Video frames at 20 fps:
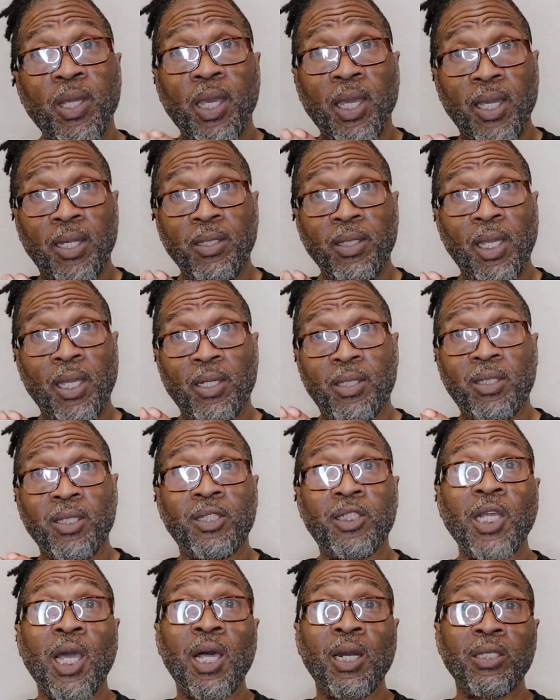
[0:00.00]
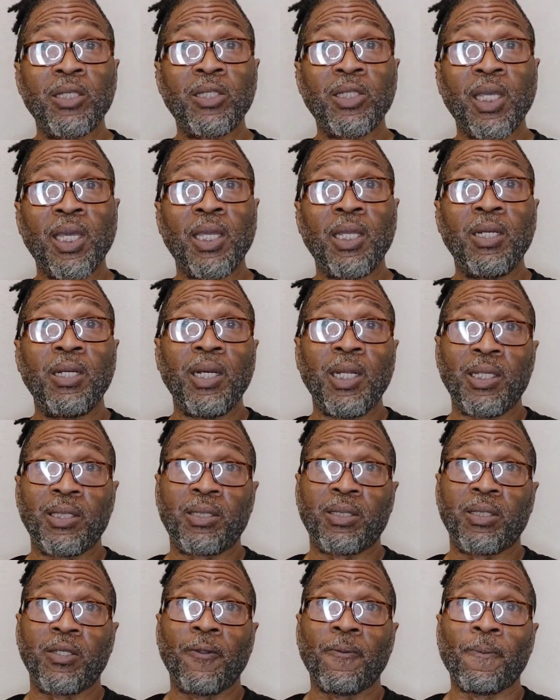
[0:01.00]
And T'Challa said,
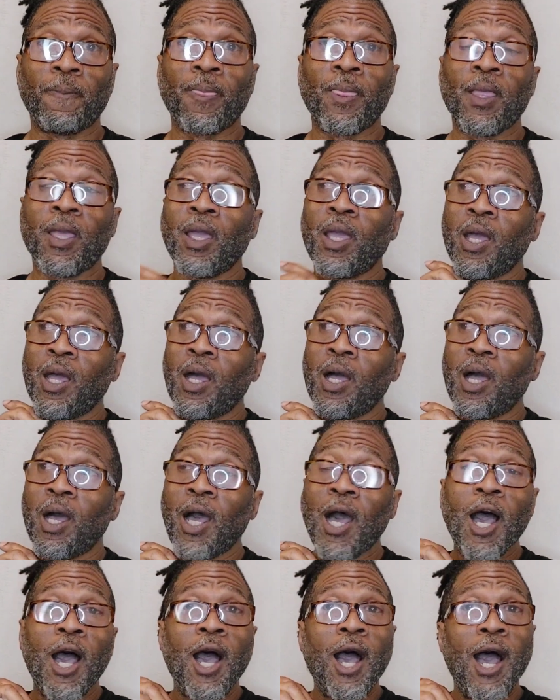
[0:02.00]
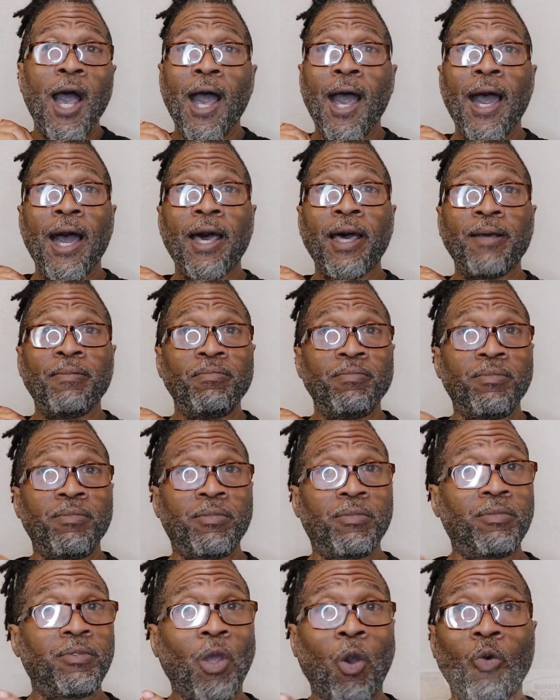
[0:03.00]
listen, I
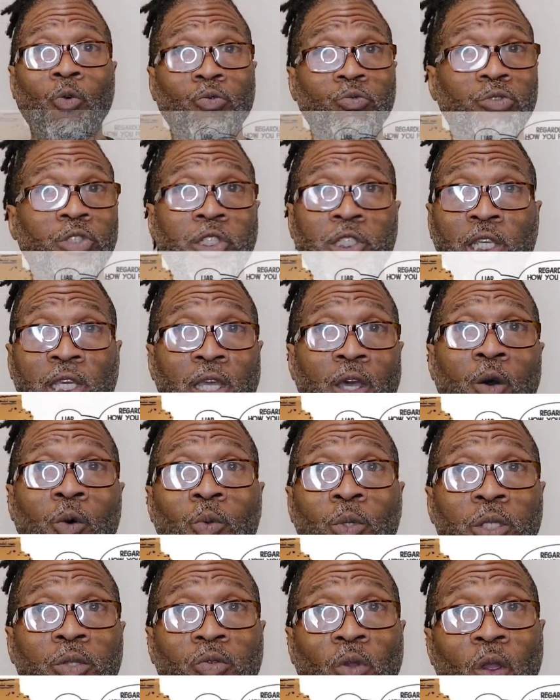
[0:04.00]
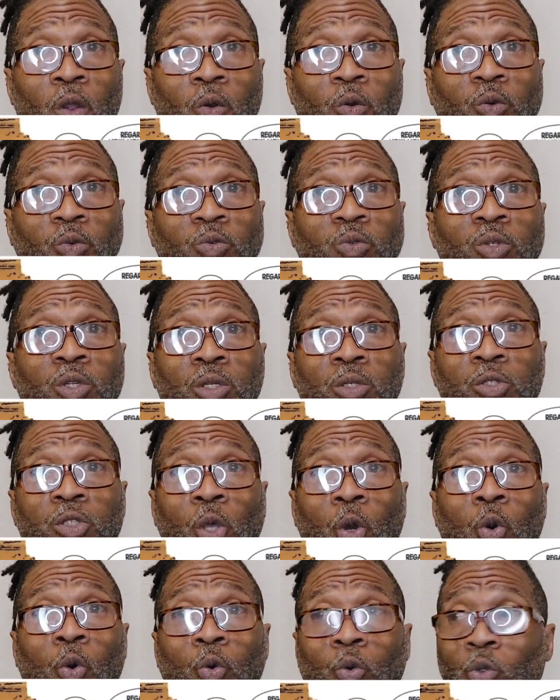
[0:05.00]
don't sit on the throne.
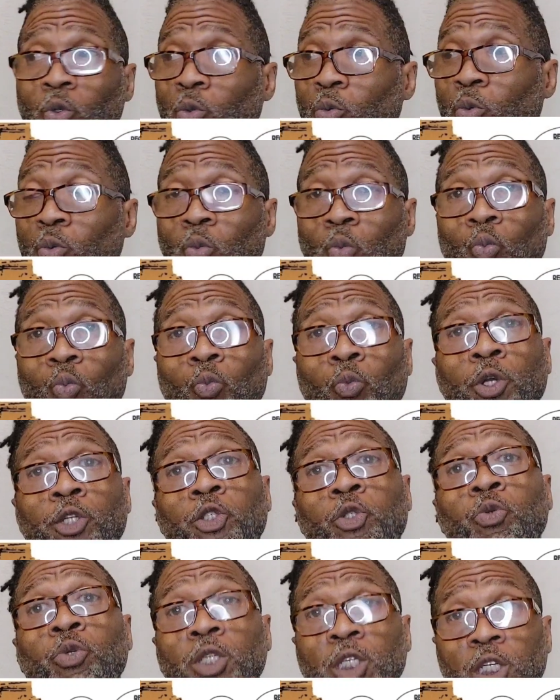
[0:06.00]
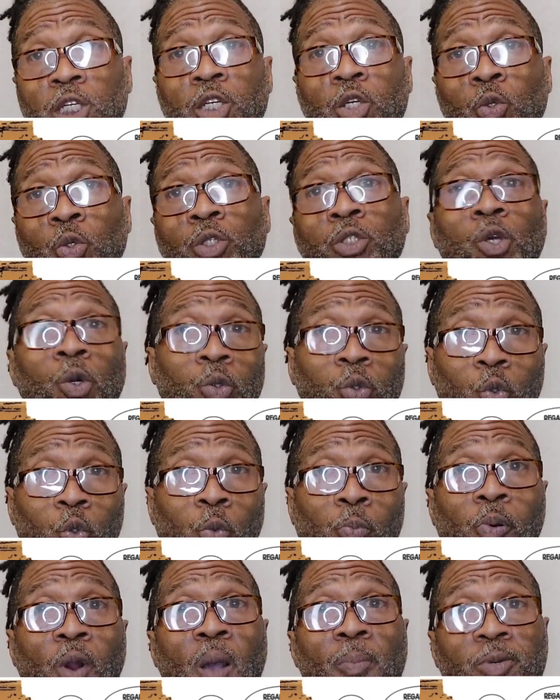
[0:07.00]
So what you need to do is go through
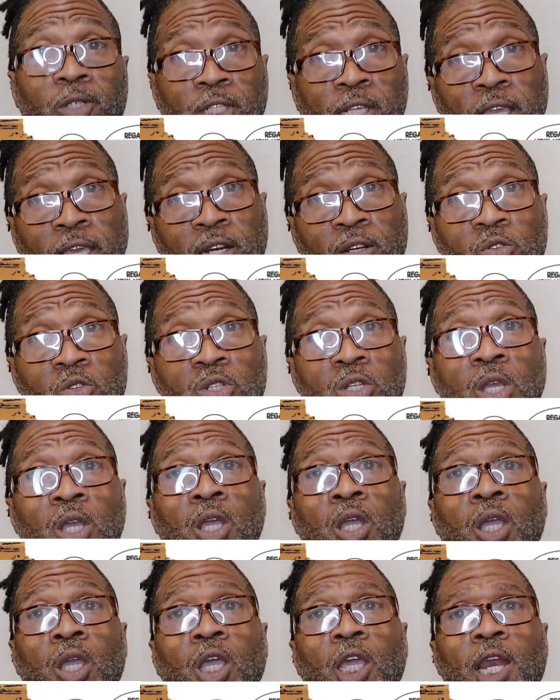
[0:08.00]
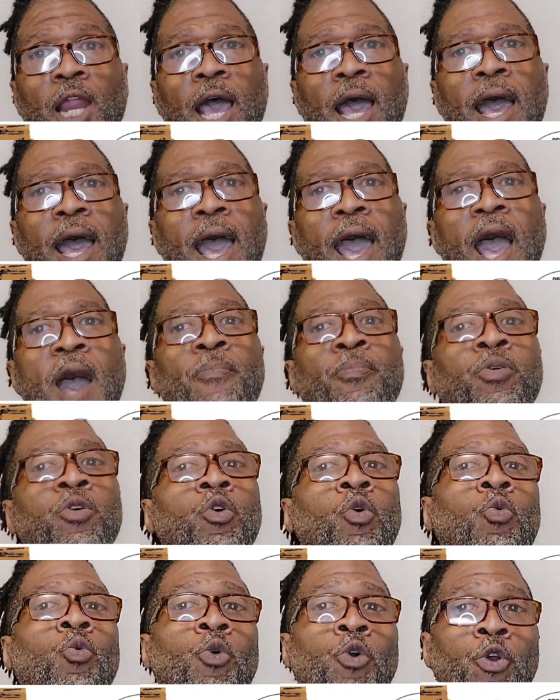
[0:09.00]
the proper channels. And I
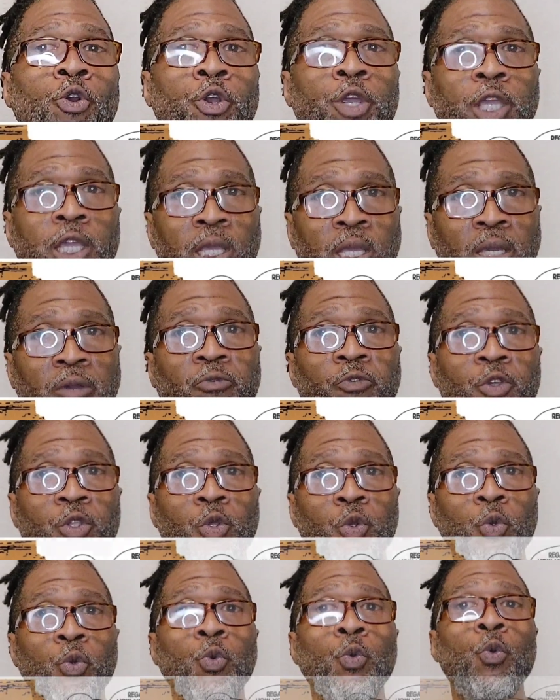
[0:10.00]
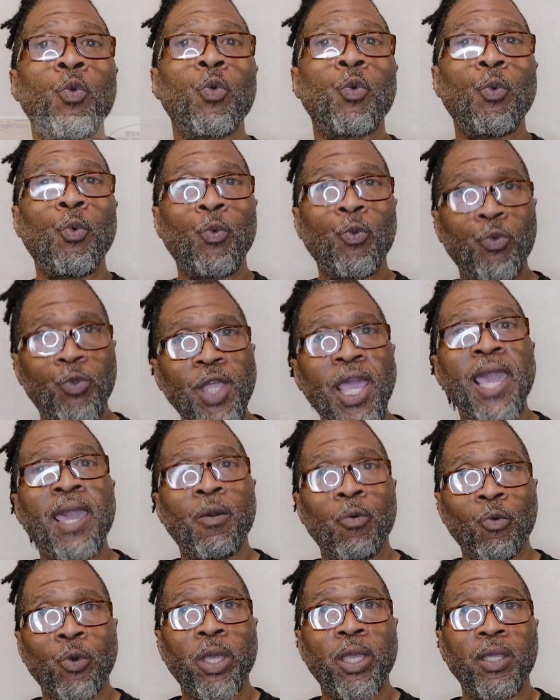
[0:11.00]
put a word in for you
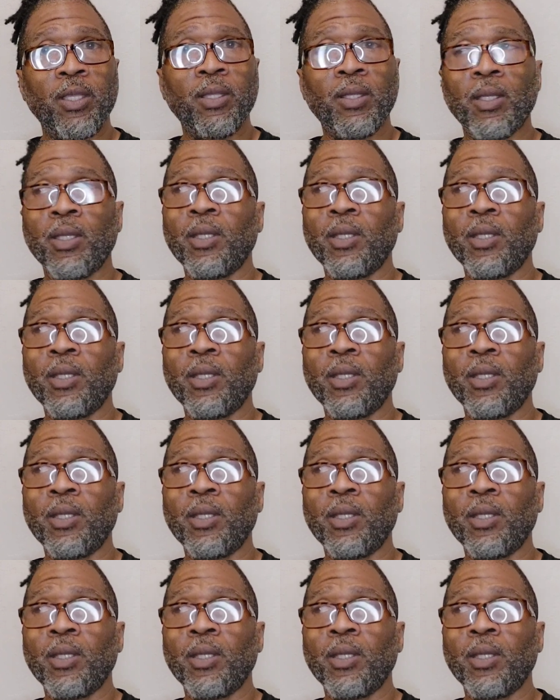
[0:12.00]
that way.